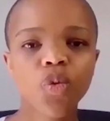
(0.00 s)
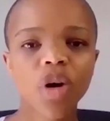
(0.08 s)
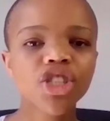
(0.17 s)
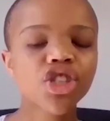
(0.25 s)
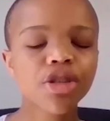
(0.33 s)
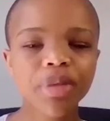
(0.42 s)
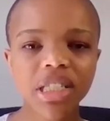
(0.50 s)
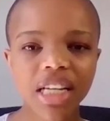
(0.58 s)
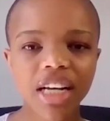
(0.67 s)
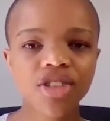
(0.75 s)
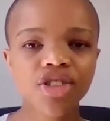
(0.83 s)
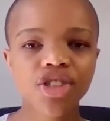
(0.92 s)
what should be
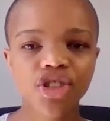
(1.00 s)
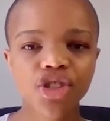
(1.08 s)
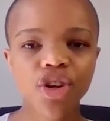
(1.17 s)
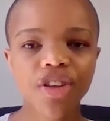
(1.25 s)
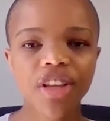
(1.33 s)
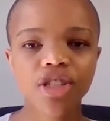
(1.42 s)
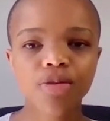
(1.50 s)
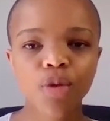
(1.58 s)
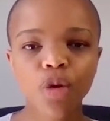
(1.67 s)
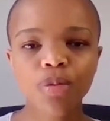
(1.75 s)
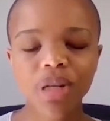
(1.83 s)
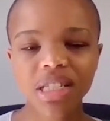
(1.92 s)
done to ensure that
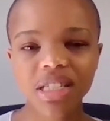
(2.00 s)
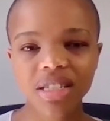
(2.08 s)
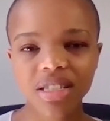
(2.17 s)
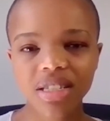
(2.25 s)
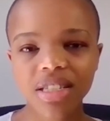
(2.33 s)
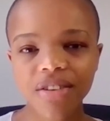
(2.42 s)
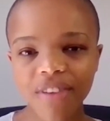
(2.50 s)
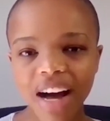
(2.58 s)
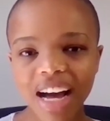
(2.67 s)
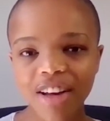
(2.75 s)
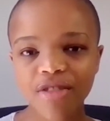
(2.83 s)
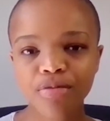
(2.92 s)
small businesses
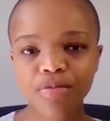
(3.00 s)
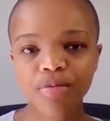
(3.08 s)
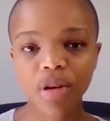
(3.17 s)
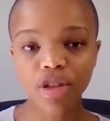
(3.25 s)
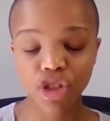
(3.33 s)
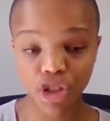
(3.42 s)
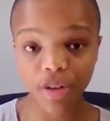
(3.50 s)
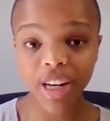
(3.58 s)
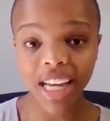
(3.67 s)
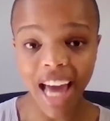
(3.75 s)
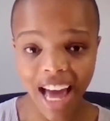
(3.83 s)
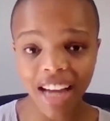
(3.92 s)
survive
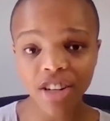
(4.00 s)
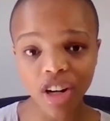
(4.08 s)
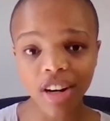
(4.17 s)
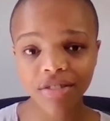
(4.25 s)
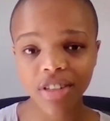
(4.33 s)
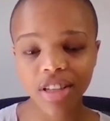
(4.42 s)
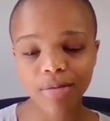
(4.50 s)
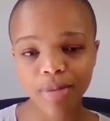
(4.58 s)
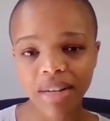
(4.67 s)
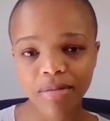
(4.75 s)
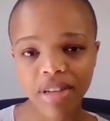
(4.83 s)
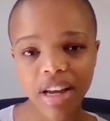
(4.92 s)
during and after the
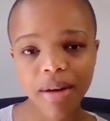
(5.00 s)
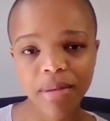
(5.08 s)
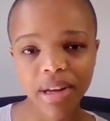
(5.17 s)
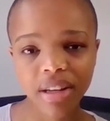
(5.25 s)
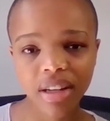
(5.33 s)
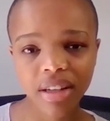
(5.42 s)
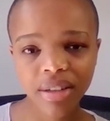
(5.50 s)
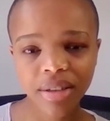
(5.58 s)
pandemic?